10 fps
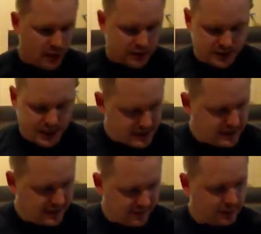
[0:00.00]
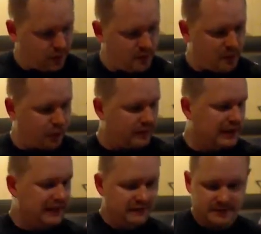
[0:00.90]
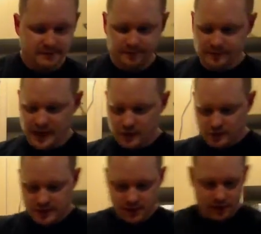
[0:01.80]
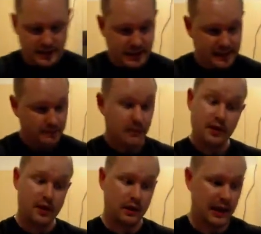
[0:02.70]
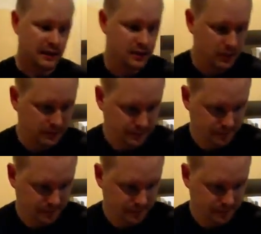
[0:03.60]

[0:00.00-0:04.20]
Just to give it a little bit more of a lift and also to keep the lettuce on.